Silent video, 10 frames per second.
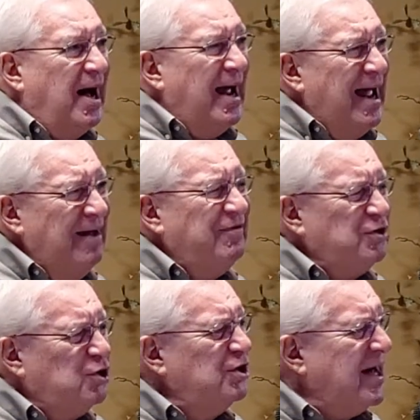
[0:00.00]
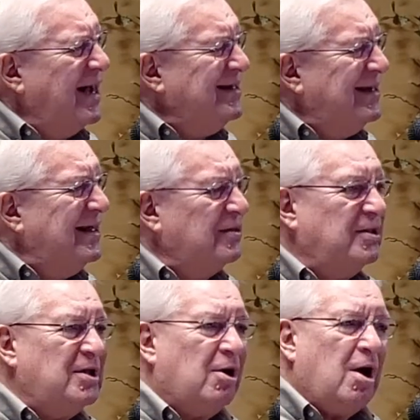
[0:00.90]
I have a good idea
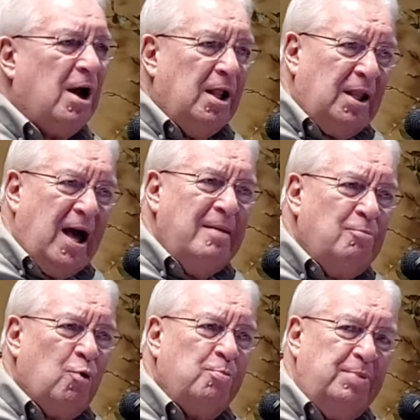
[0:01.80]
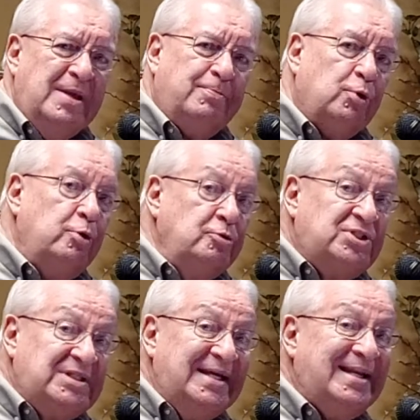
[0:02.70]
that there are a lot more people who
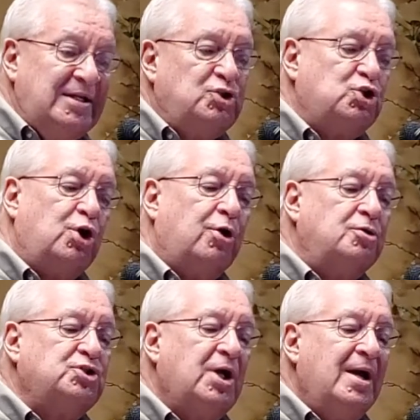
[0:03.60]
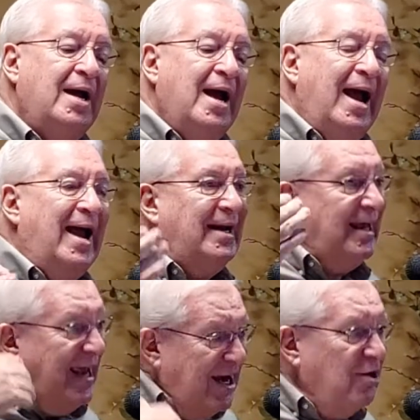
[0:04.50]
sit in church and
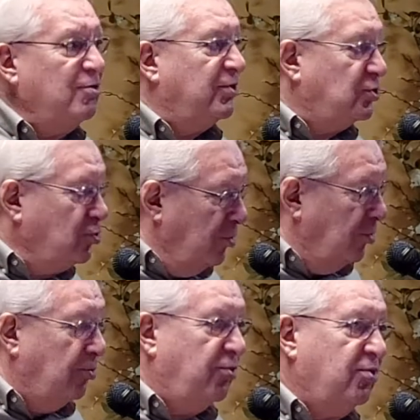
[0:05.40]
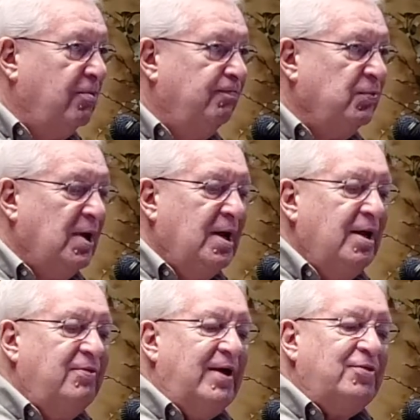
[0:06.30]
hear the truth
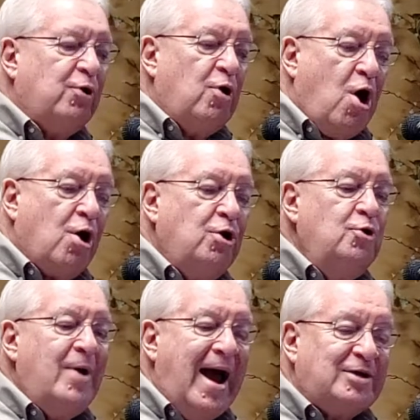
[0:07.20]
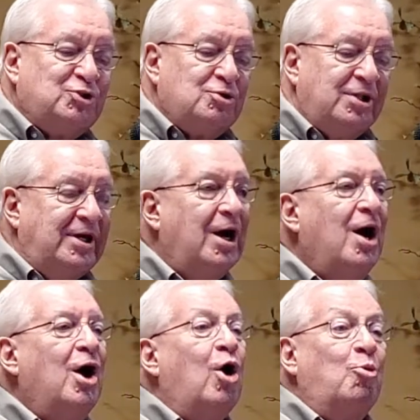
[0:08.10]
than there are who actually
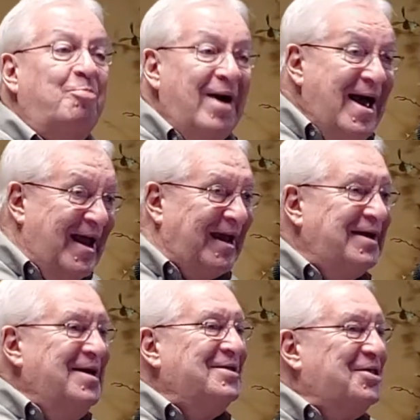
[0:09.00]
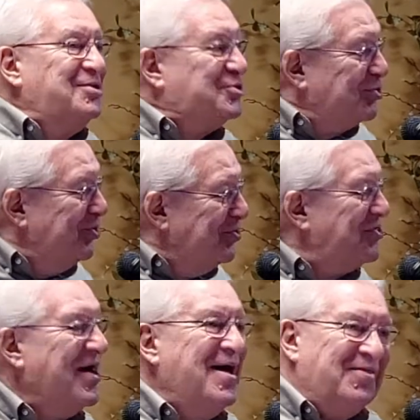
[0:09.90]
obey the
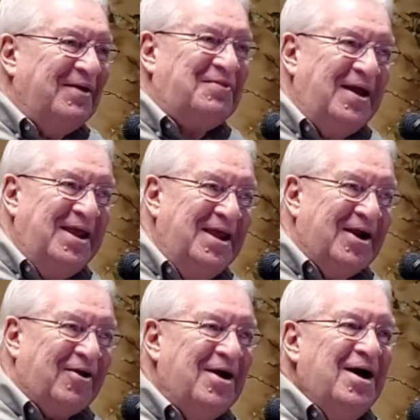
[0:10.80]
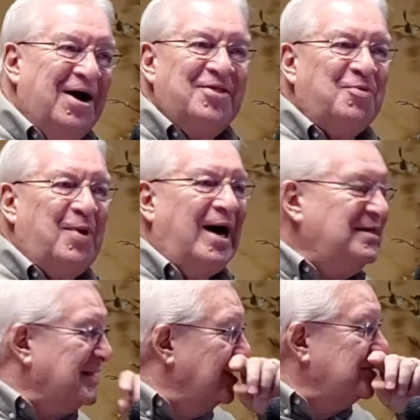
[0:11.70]
truth that they hear.
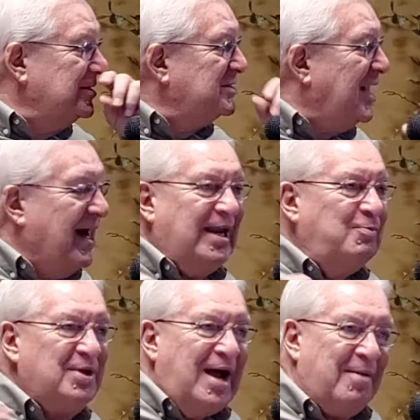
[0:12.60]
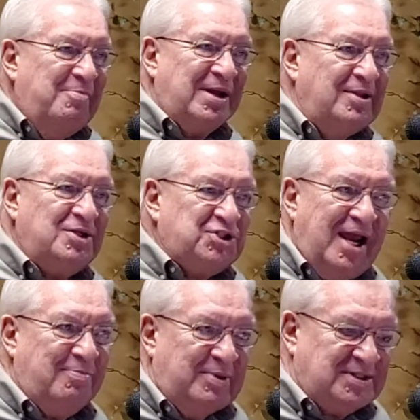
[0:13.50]
Otherwise, our society would not be in the
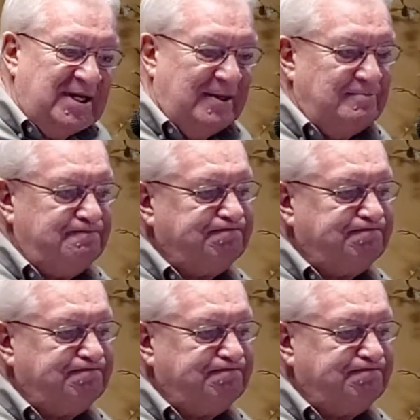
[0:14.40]
shape it's in.